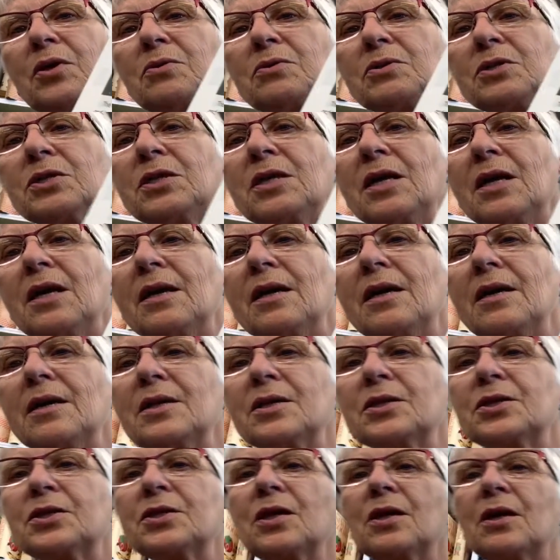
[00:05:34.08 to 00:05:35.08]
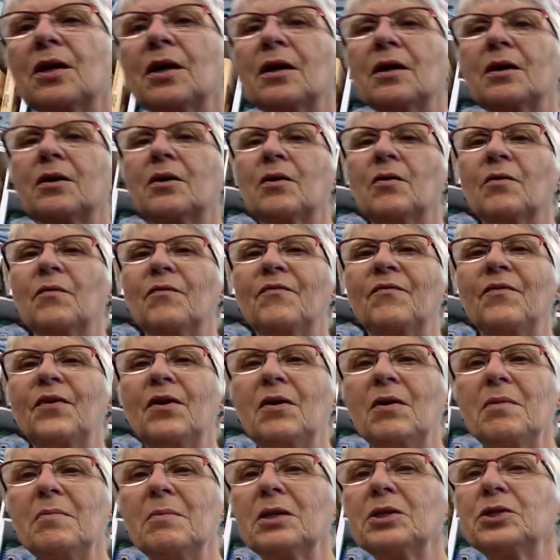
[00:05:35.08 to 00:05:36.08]
you see it. And it's
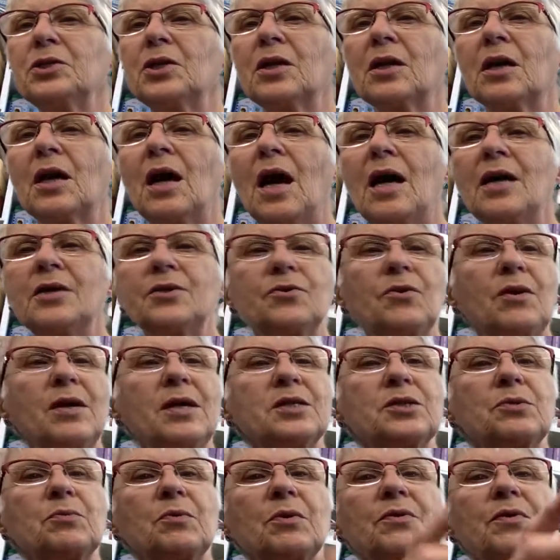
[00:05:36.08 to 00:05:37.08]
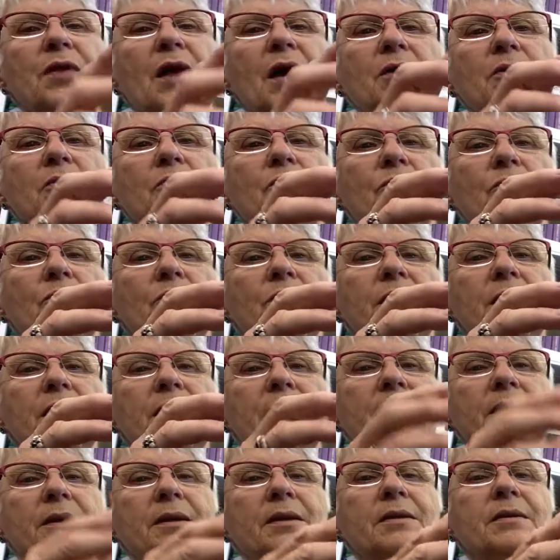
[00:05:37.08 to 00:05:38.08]
very much in contrast with that green.
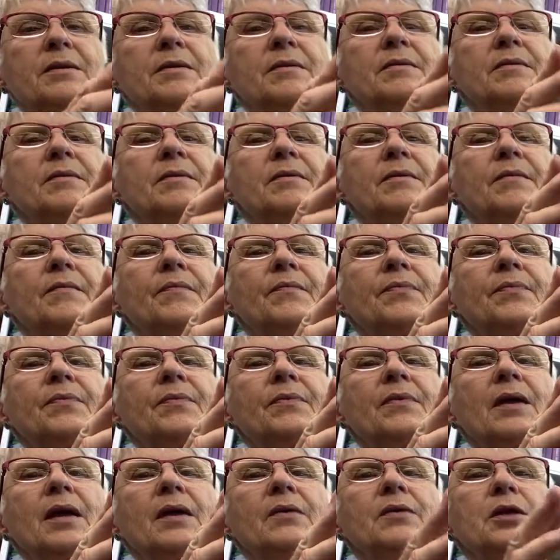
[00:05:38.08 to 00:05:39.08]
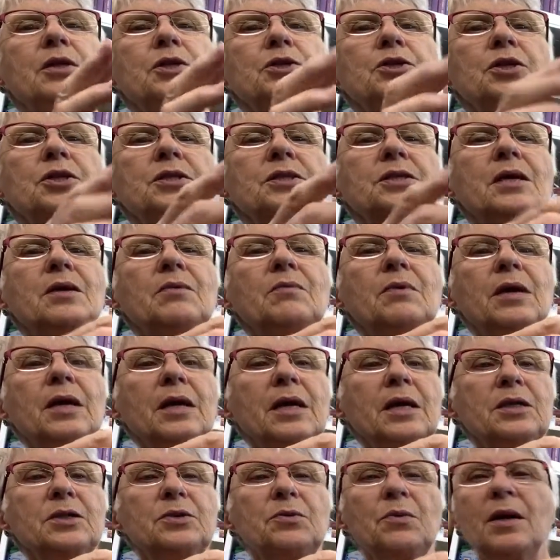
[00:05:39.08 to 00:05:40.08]
And then she said when it
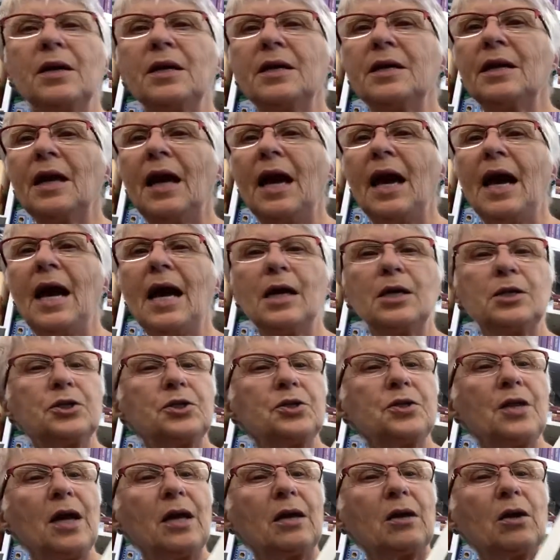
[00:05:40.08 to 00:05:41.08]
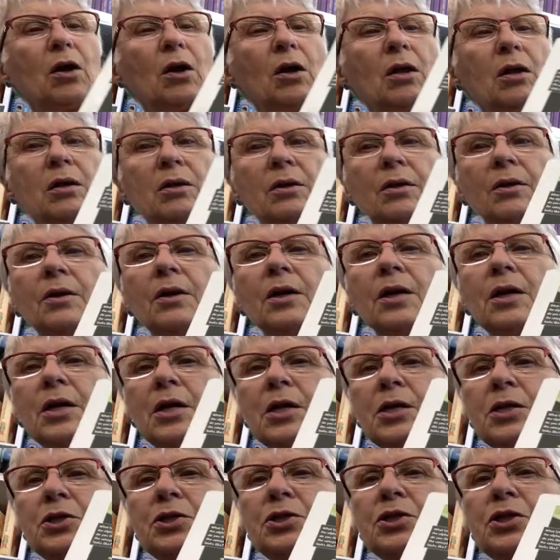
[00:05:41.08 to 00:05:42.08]
gets ready to hatch, that color
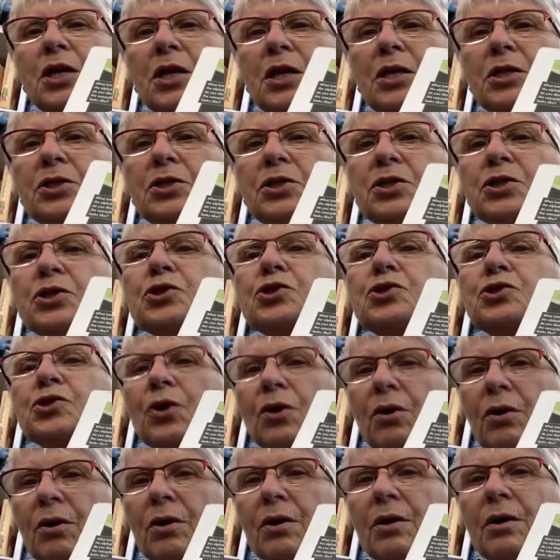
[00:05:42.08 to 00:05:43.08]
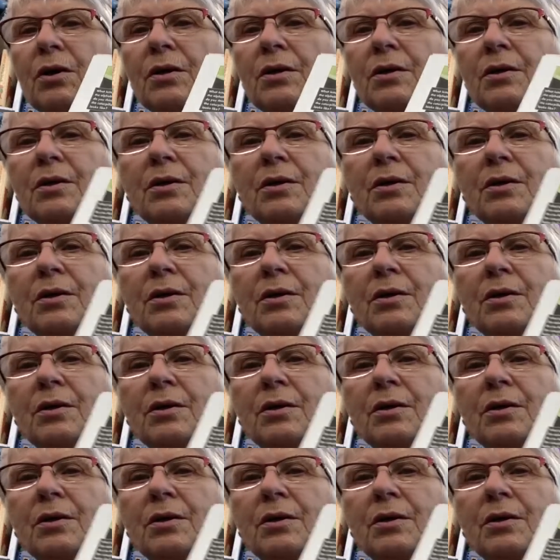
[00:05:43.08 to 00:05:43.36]
changes dark,